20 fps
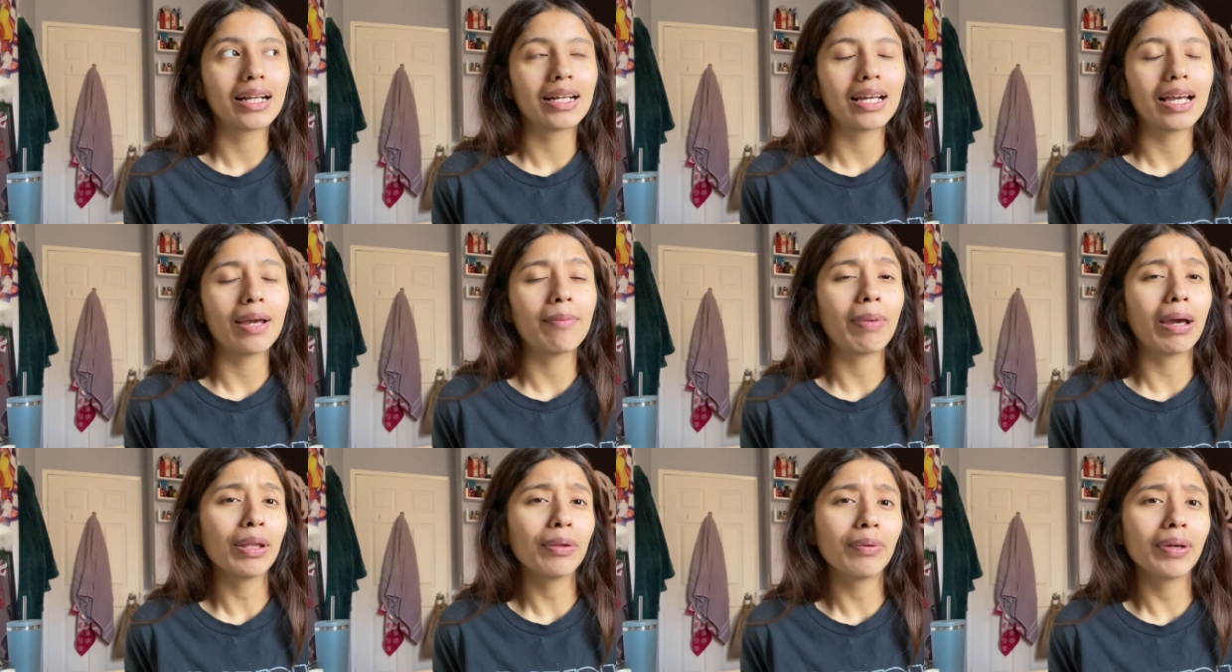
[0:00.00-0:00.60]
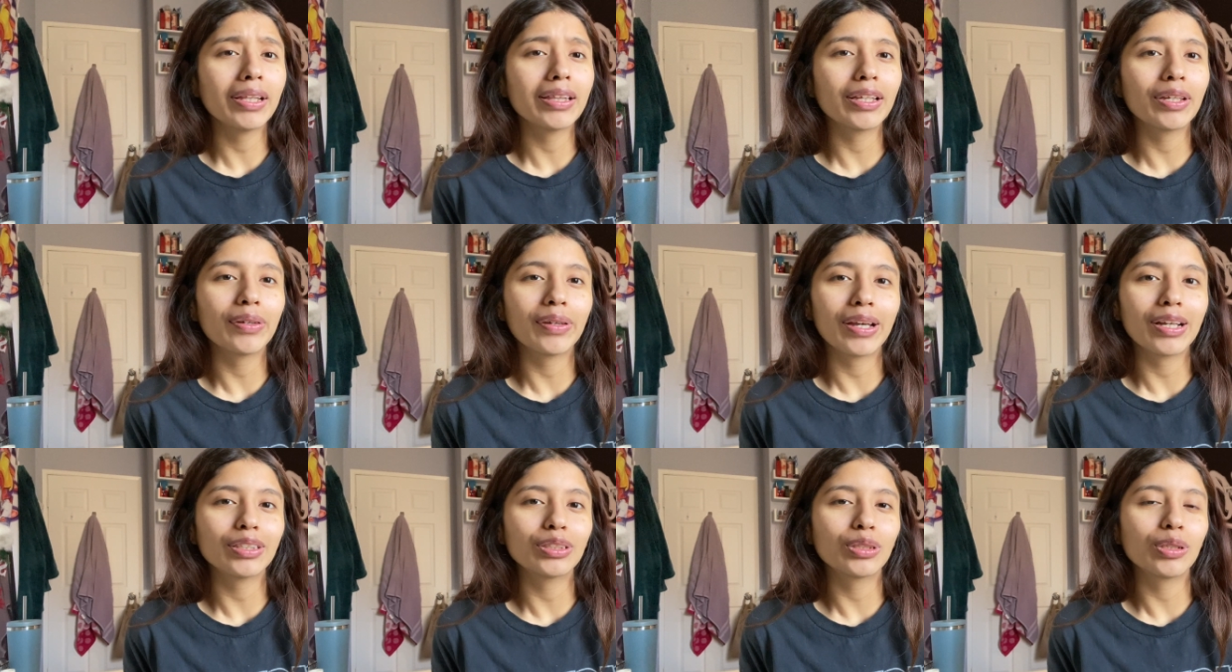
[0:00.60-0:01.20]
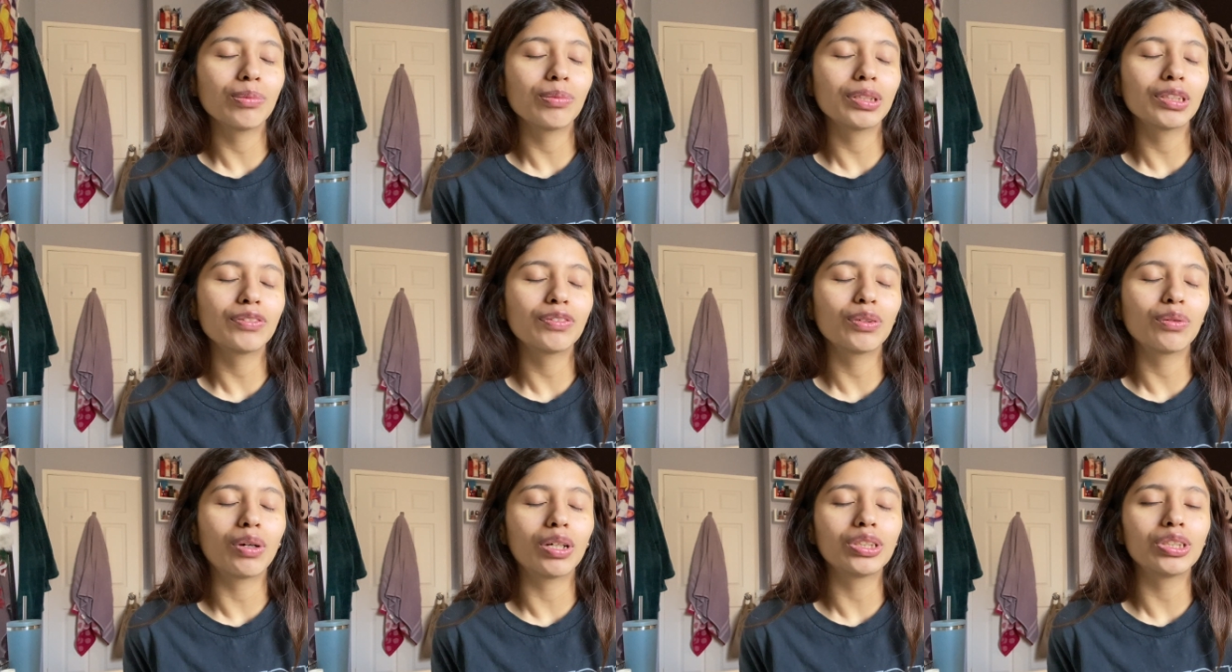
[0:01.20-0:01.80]
And by the way, thank you guys so much
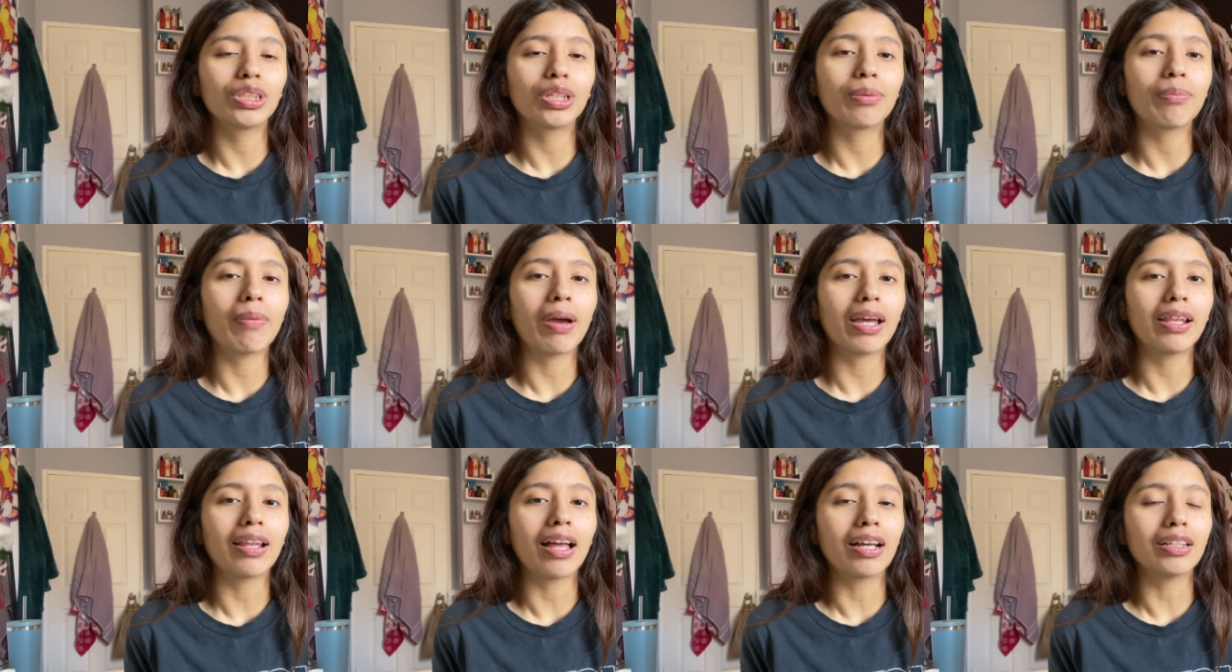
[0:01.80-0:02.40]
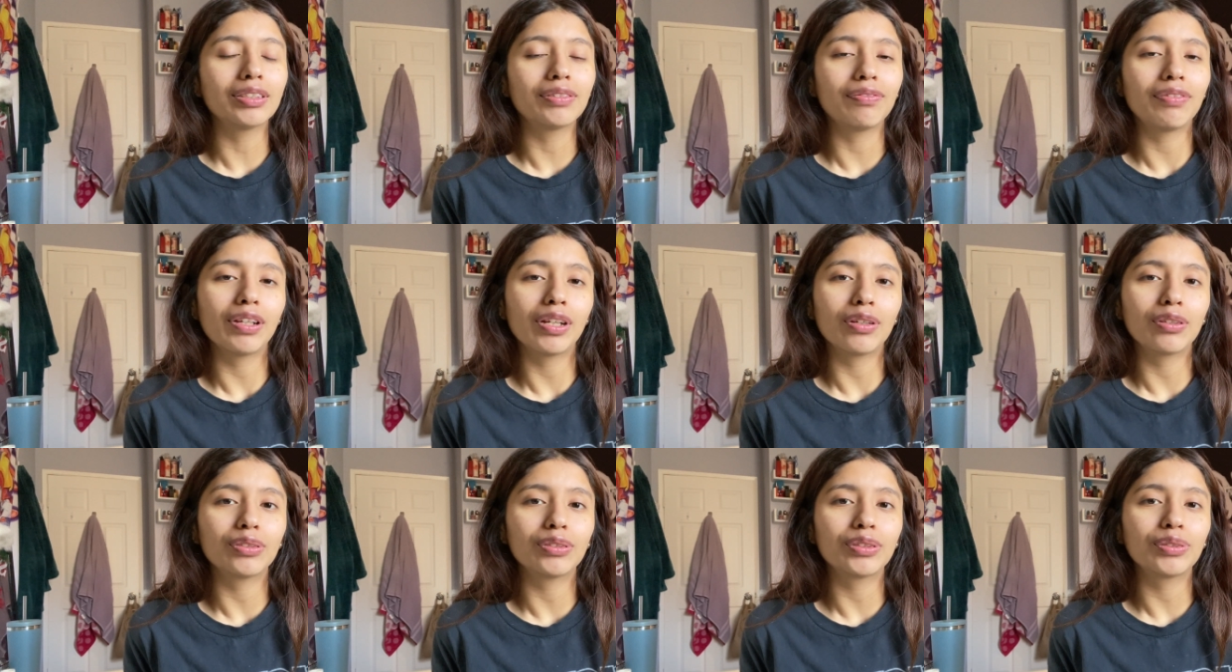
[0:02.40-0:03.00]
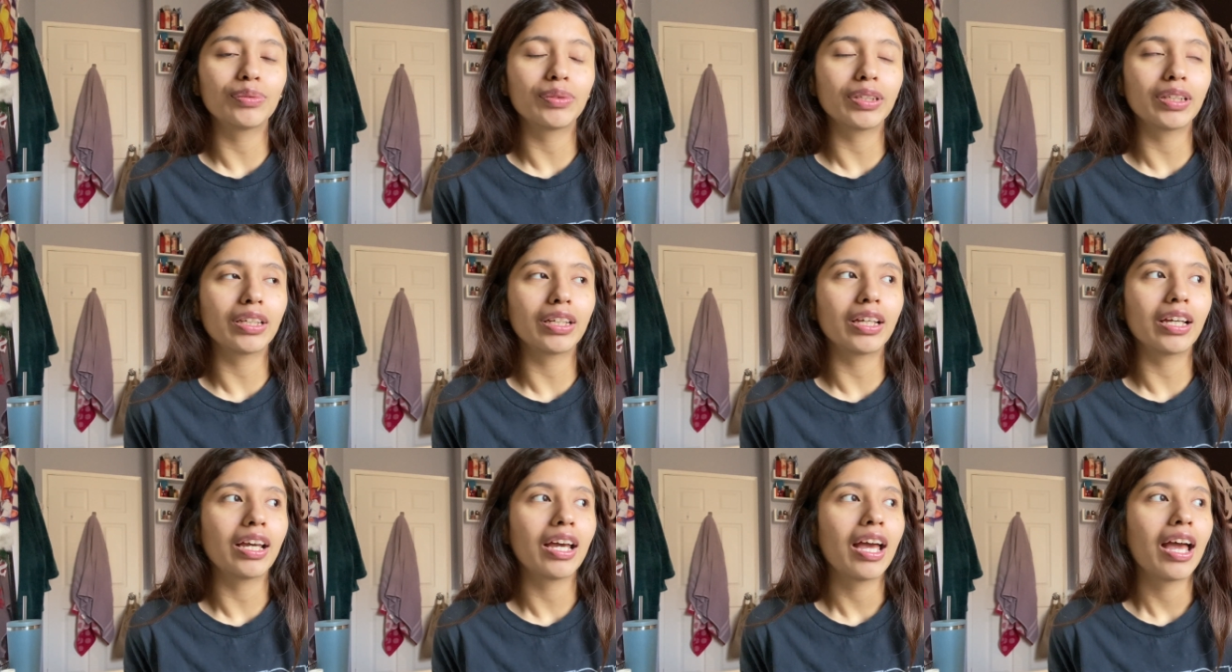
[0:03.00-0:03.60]
for watching my last videos.
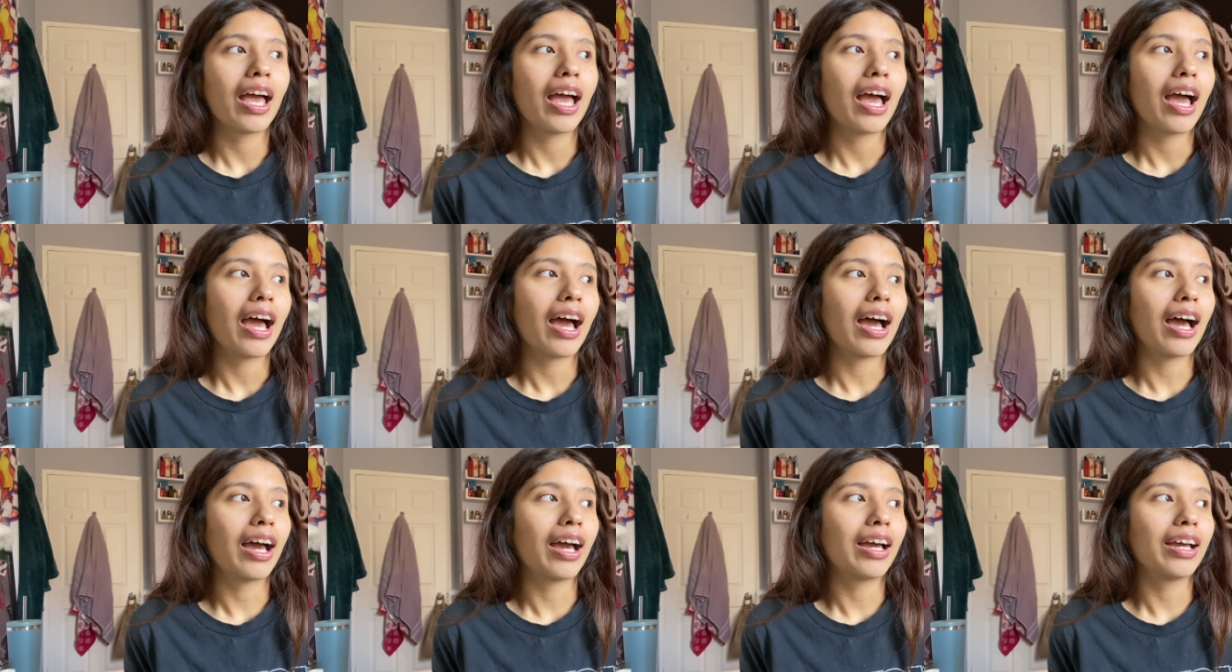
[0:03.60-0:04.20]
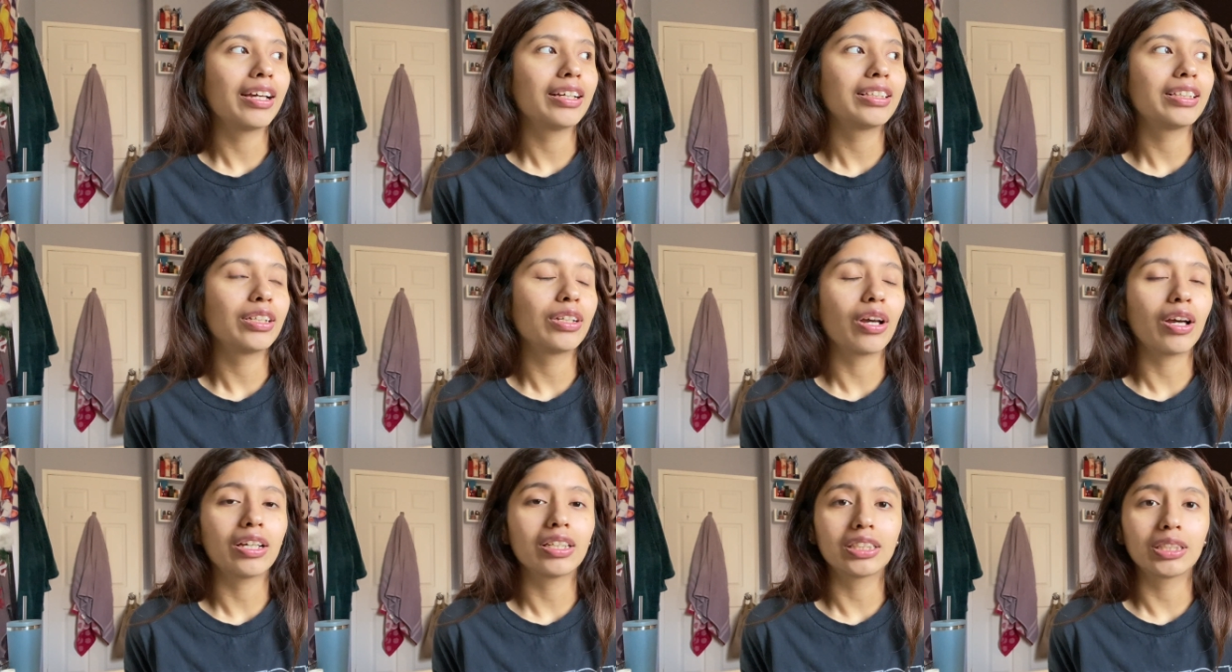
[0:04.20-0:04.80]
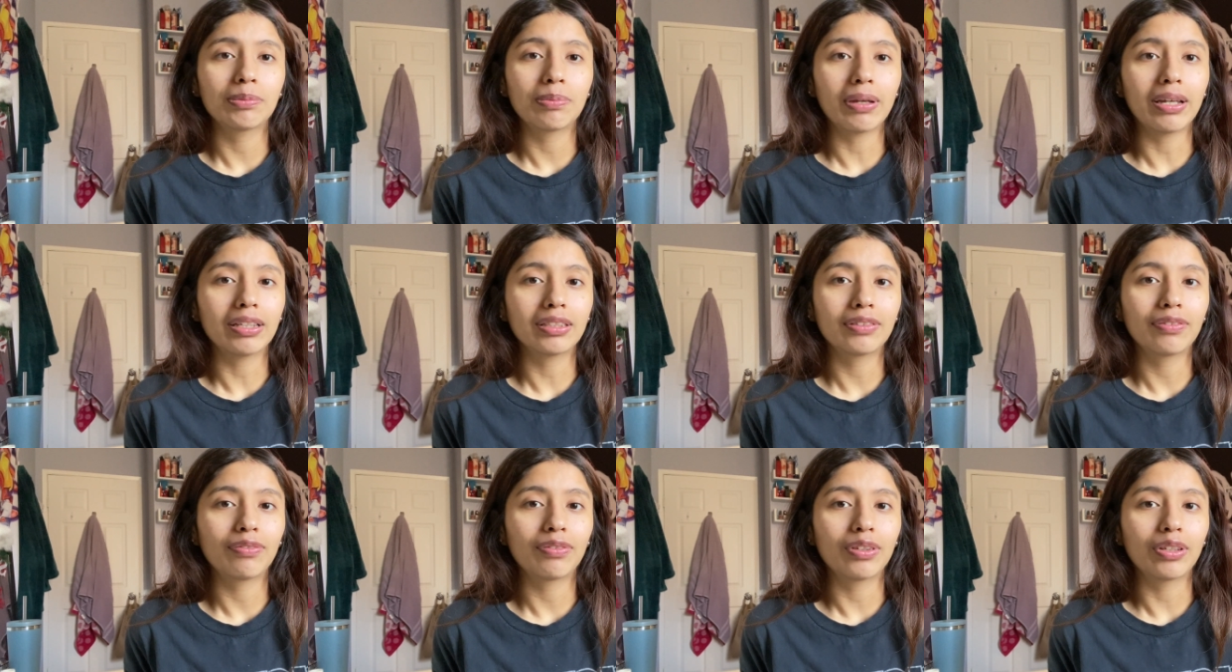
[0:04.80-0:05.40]
Really, I did not
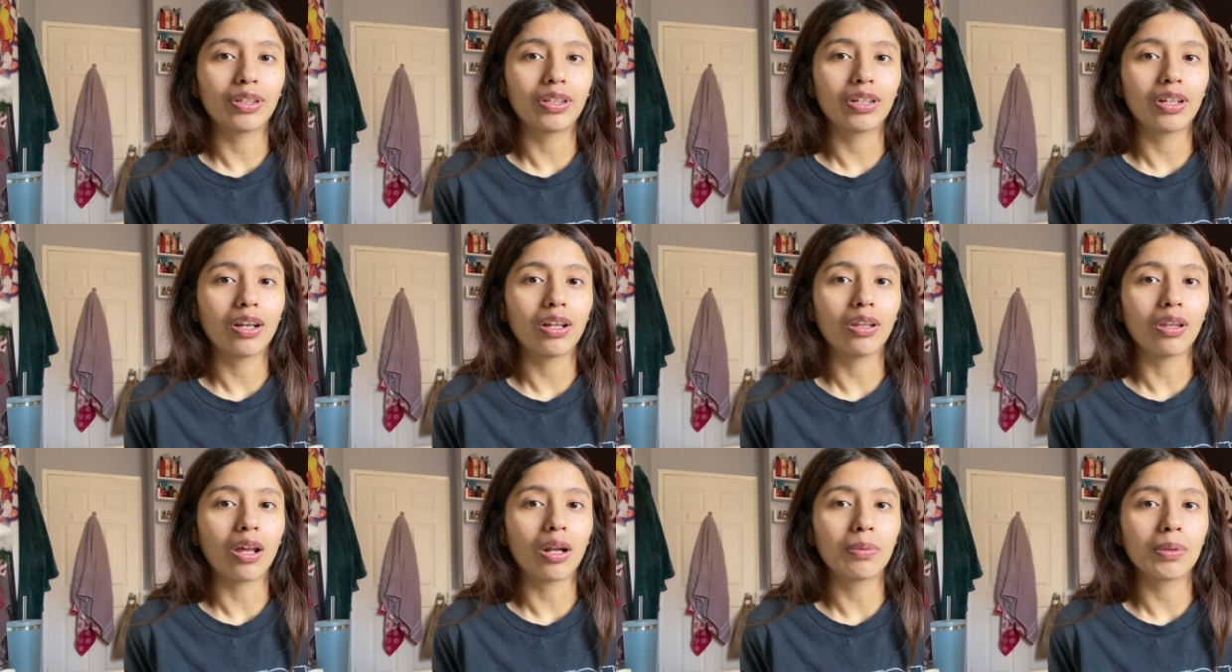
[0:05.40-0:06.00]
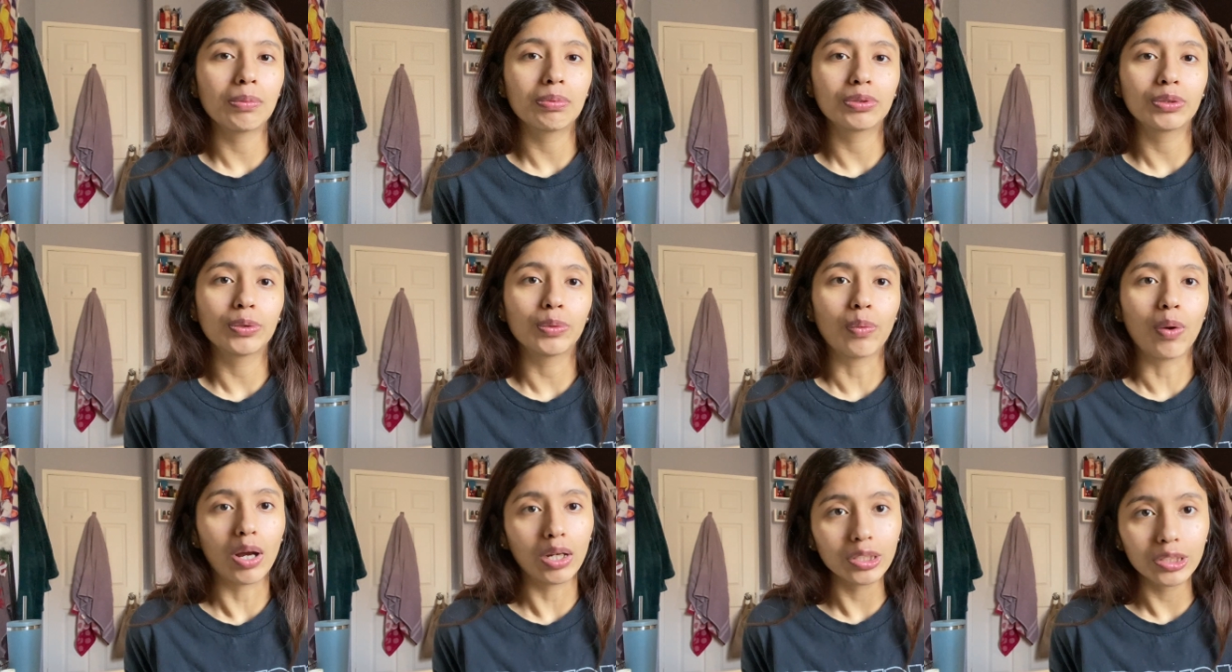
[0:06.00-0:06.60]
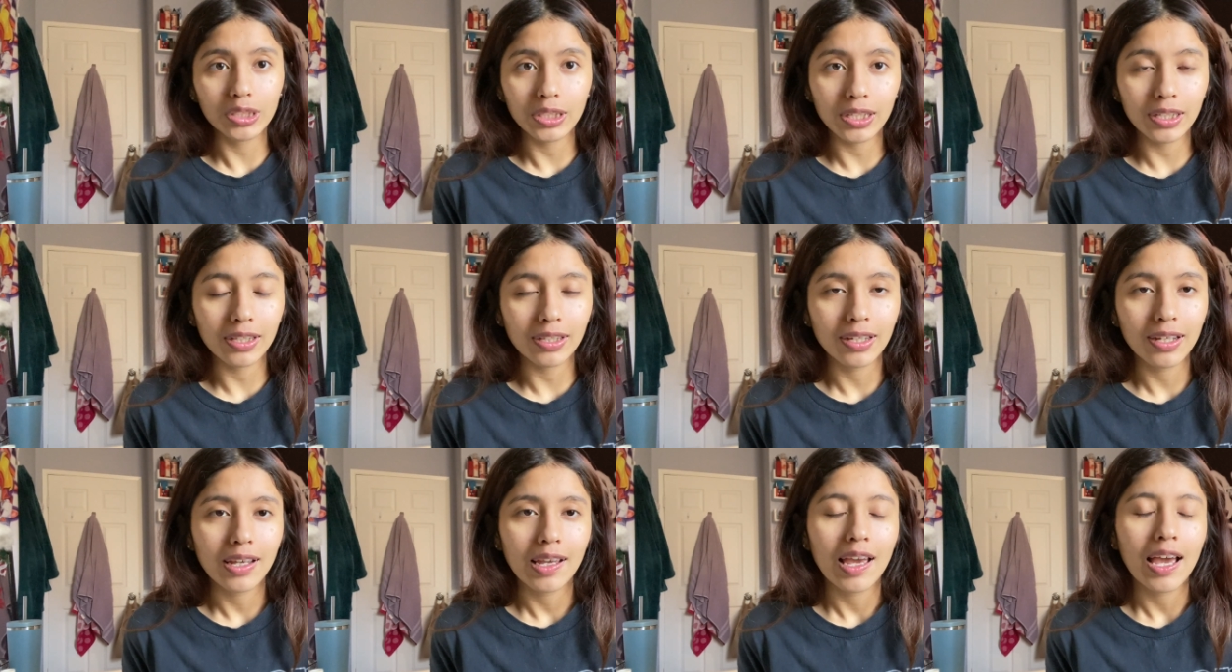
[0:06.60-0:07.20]
expect for a lot of people to watch it.